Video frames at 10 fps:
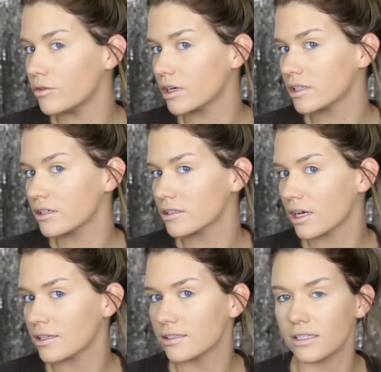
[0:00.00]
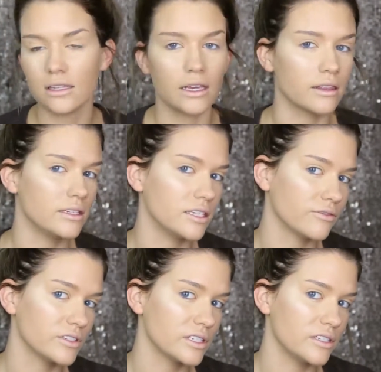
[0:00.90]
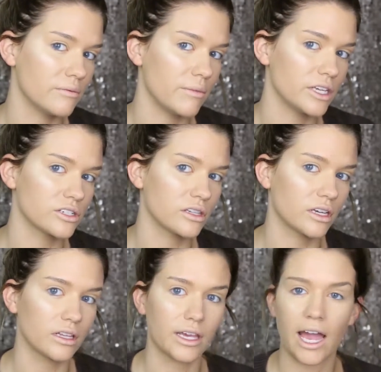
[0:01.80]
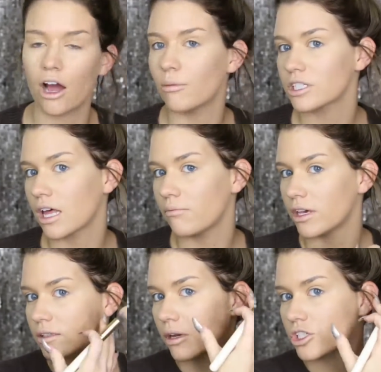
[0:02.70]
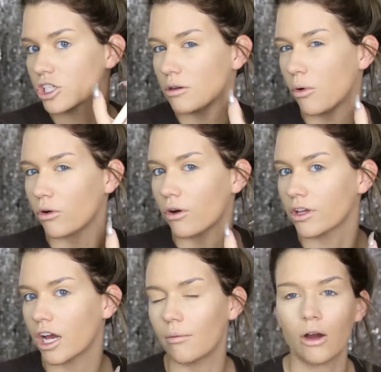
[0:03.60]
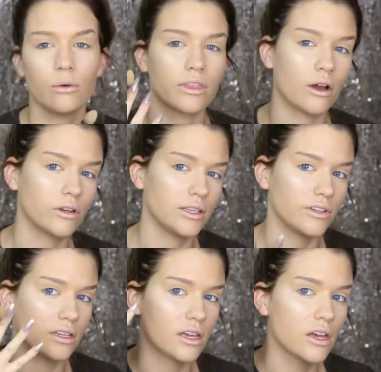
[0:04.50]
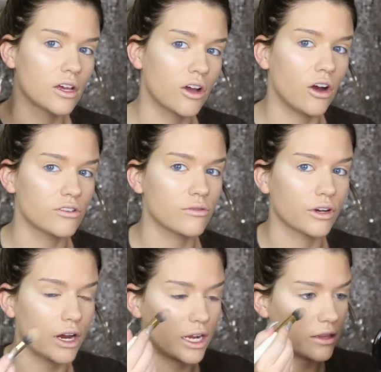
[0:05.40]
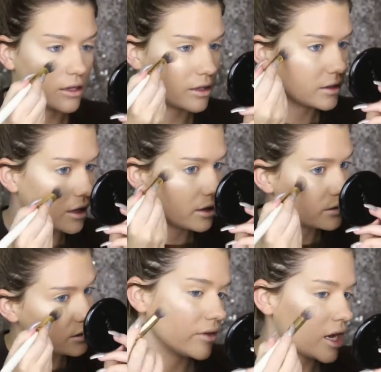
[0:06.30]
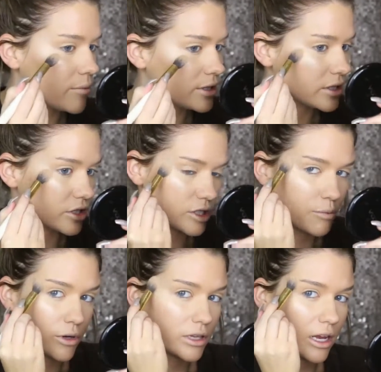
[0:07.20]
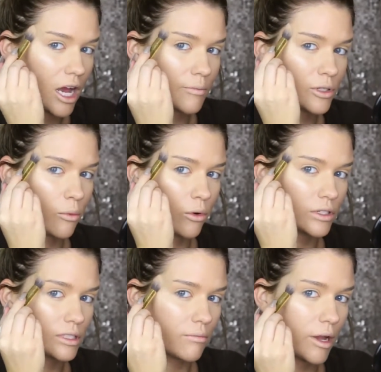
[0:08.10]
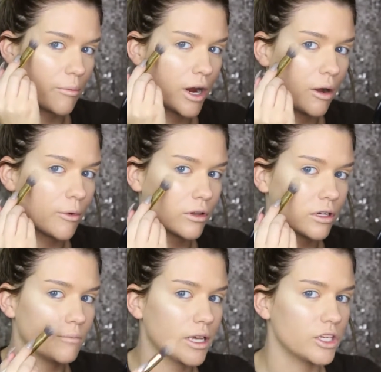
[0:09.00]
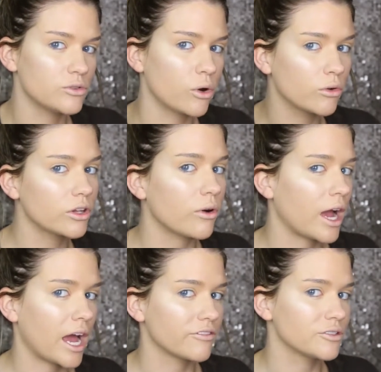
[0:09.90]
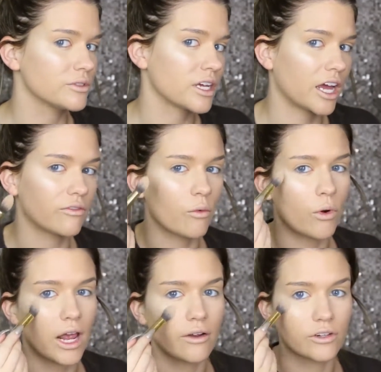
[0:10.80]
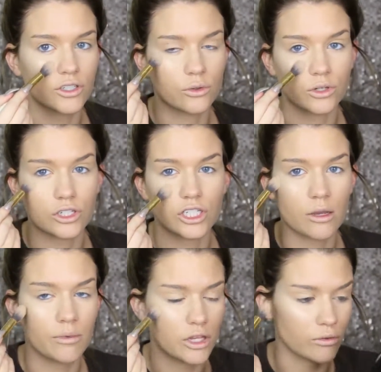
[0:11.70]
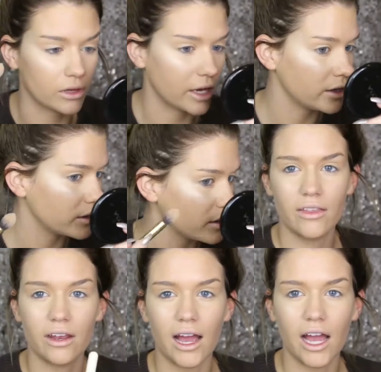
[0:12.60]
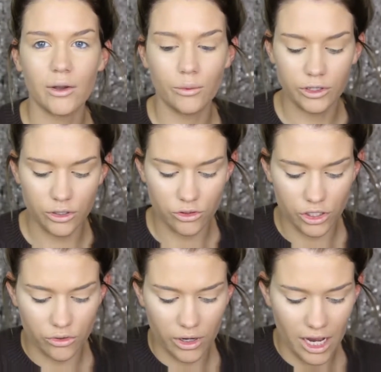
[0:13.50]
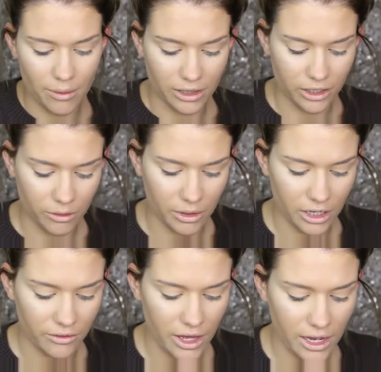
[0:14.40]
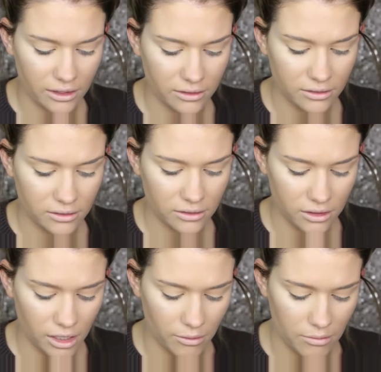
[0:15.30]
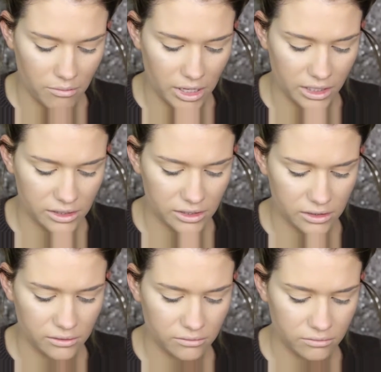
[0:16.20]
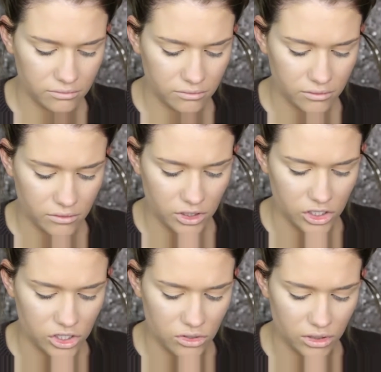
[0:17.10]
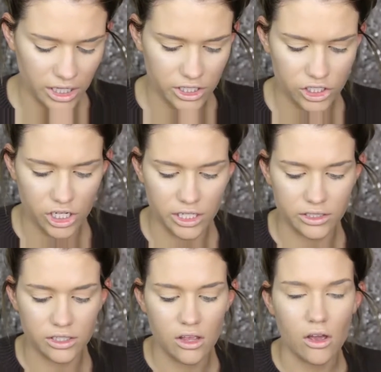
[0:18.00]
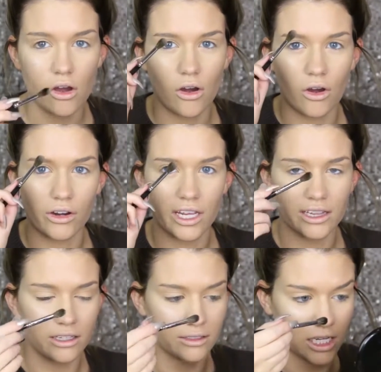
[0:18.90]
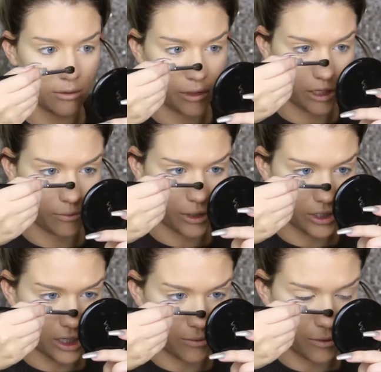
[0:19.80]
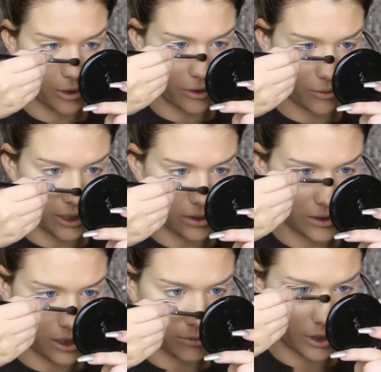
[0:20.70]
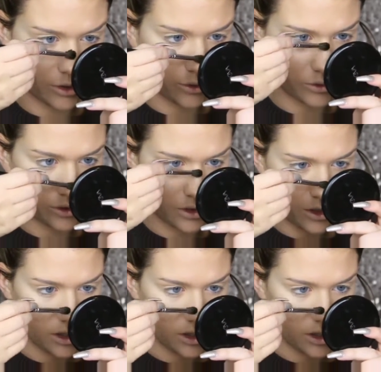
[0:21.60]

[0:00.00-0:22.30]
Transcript: So you guys can just kind of see like the difference in dimension there, like how much that makes my cheekbone already come out without even contouring or anything like that. And then I basically just bring that up towards my brow bone a little bit. You totally don't have to. It's kind of whatever sort of shape that you like. And then I will usually grab a little bit of that. I'm going to mix the 2 lightest shades on a little tiny blending brush, and I'm going to bring it right down the center of my nose.